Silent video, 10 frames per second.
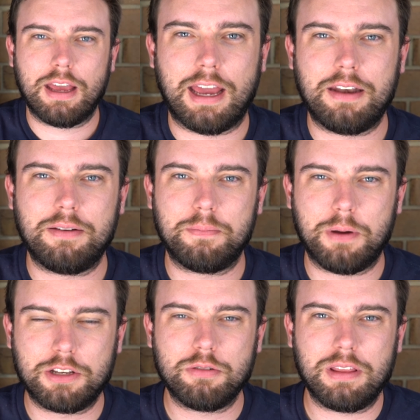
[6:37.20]
And
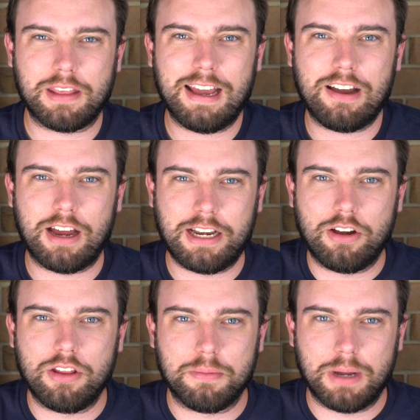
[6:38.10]
by doing that, I
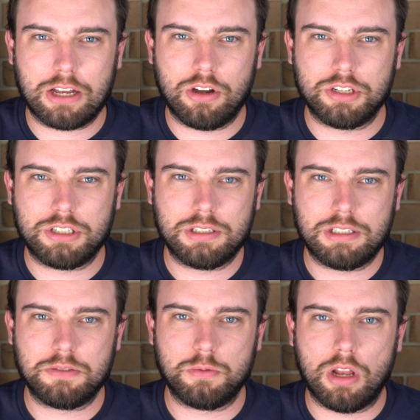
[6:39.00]
know that my conscience
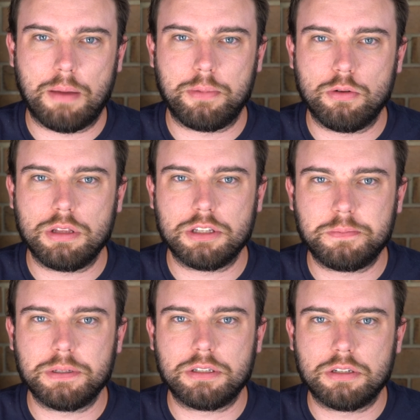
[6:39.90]
is, well, I'm building this
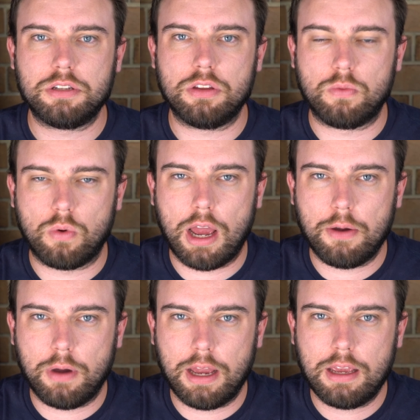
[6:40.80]
business in the
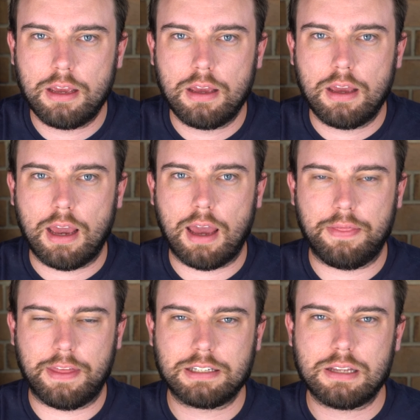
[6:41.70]
right way.
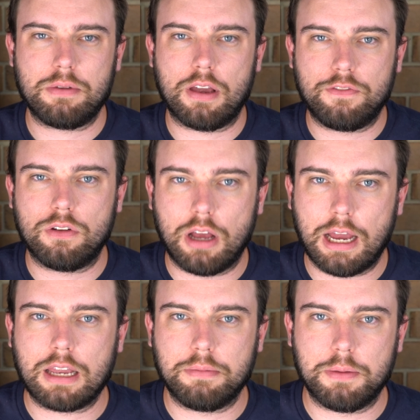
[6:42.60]
And that's something I feel like
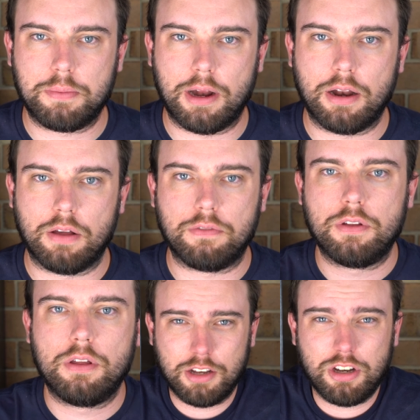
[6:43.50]
I can be proud of.
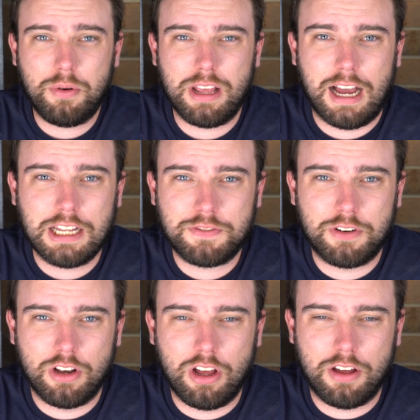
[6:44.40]
I don't really ask for
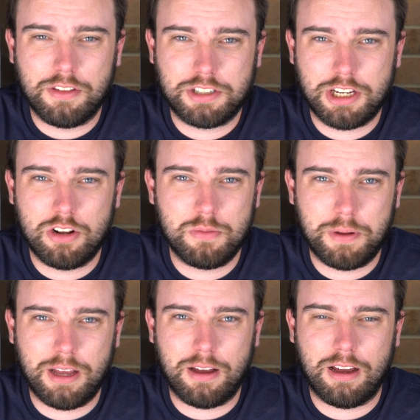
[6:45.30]
a lot on the channel,
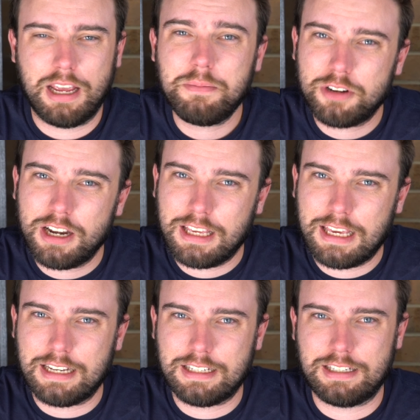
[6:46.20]
but I am trying to
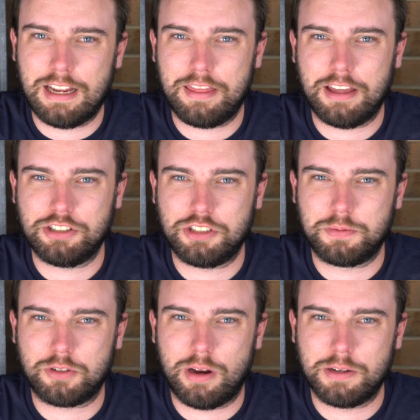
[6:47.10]
get to 10,000
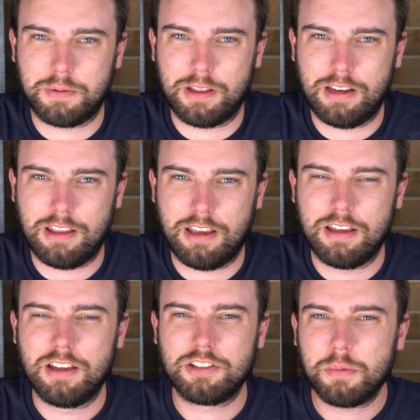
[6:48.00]
subscribers by the end of the year.
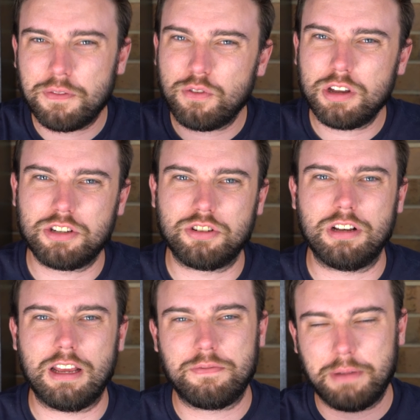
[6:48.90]
So before you do
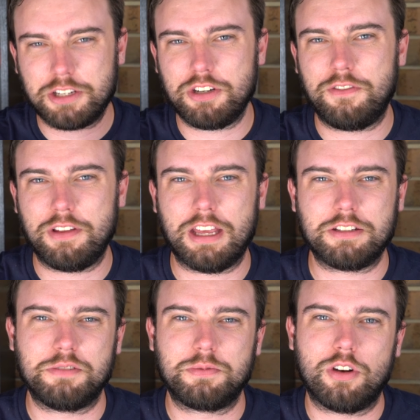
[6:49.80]
leave, make sure you hit
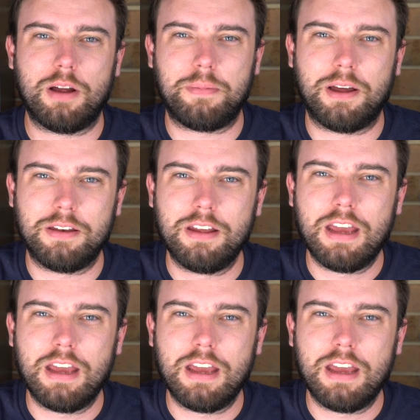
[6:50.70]
that subscribe button